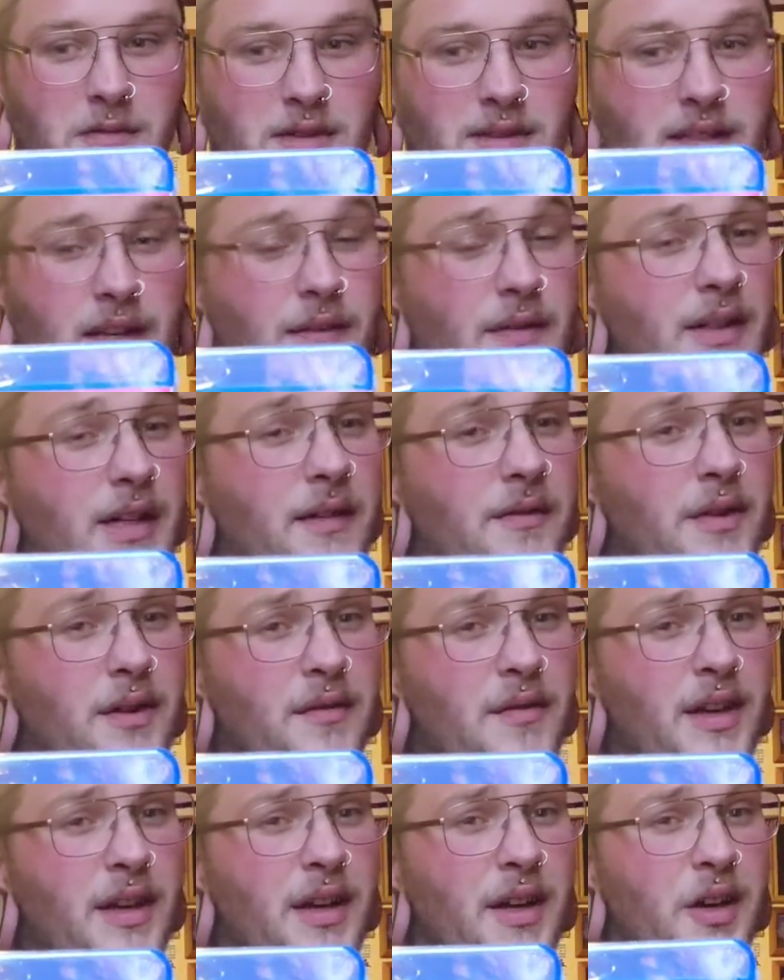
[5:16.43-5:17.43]
Definitely not for the
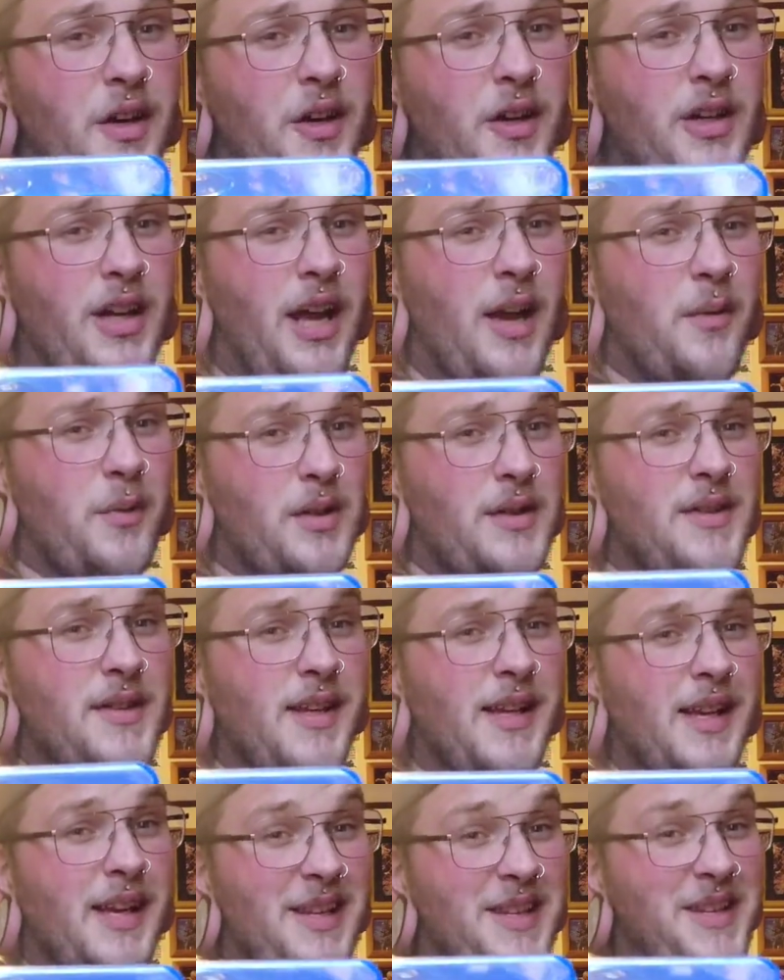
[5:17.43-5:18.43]
faint of heart. I would
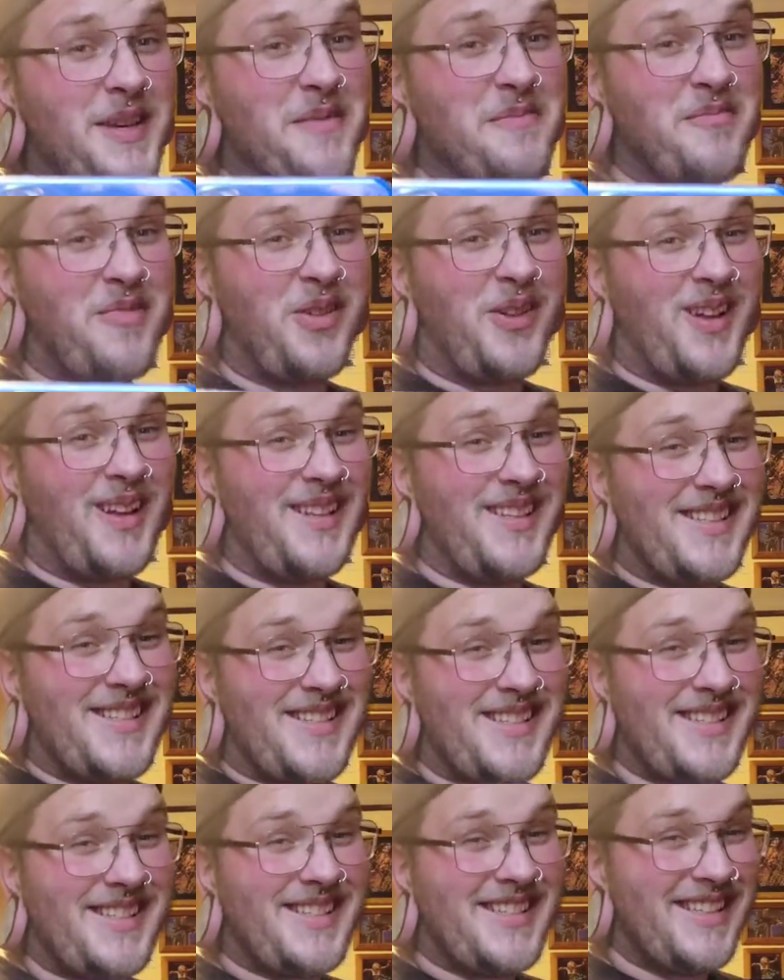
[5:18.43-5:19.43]
say 18
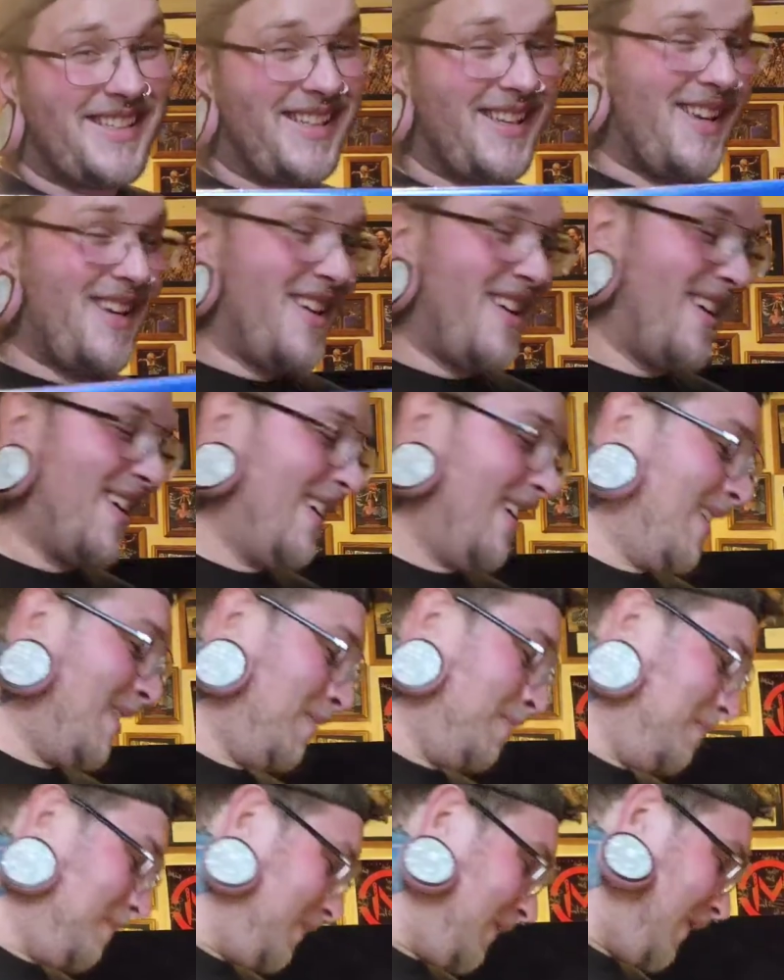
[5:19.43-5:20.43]
plus. So
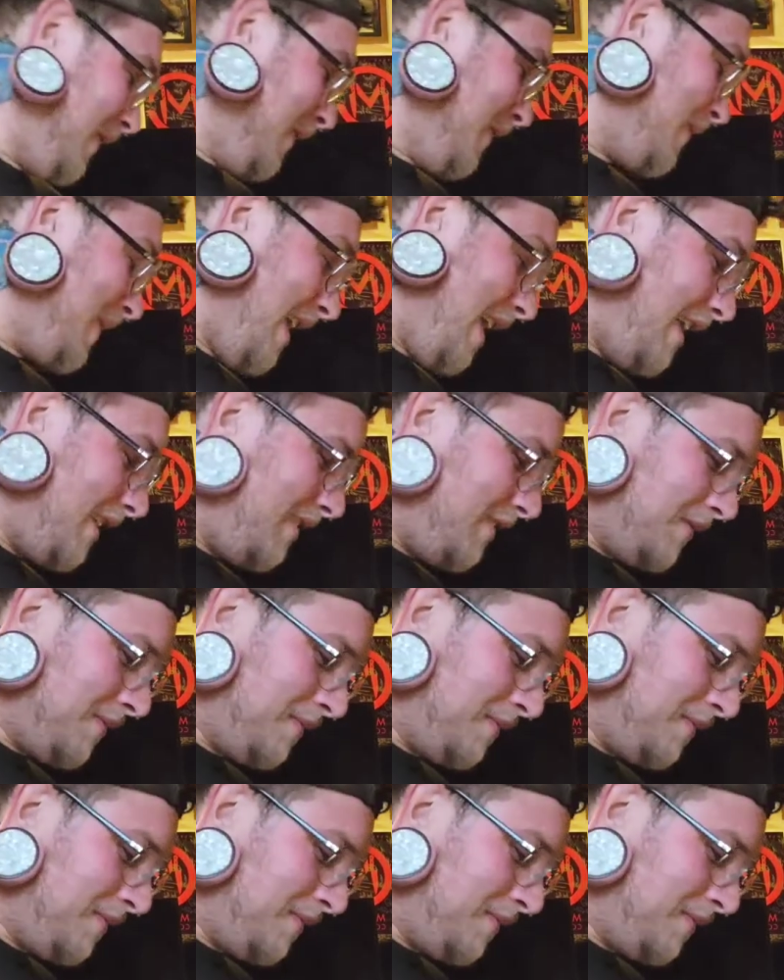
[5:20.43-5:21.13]
there's that.